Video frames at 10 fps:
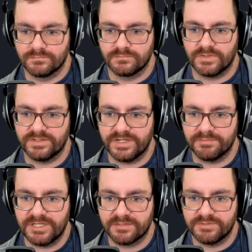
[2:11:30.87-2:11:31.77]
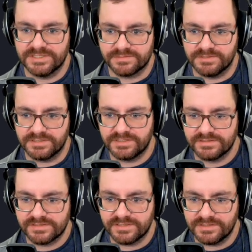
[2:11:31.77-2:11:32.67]
All right, block placement.
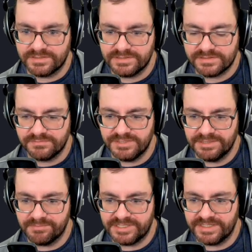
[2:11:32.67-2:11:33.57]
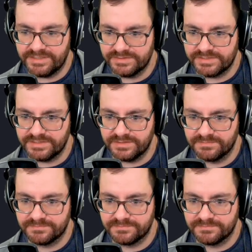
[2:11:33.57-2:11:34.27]
Here's the meat and potatoes here.